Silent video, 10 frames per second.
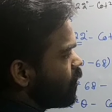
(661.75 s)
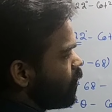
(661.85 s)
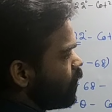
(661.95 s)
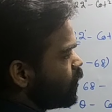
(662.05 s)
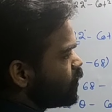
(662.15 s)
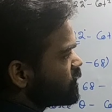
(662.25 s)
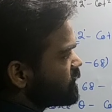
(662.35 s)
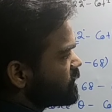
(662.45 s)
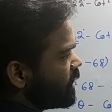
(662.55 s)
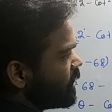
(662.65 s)

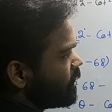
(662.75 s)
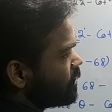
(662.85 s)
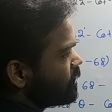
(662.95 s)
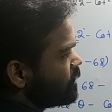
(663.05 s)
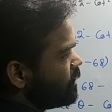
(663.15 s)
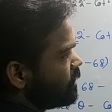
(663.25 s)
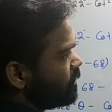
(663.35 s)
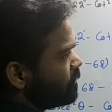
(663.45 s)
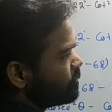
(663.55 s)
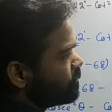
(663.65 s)
cosec
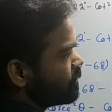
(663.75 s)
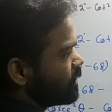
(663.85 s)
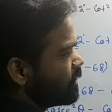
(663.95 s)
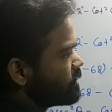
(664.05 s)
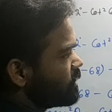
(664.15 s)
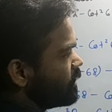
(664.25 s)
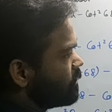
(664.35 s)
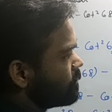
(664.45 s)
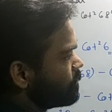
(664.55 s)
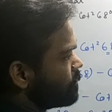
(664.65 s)
theta, isn't it?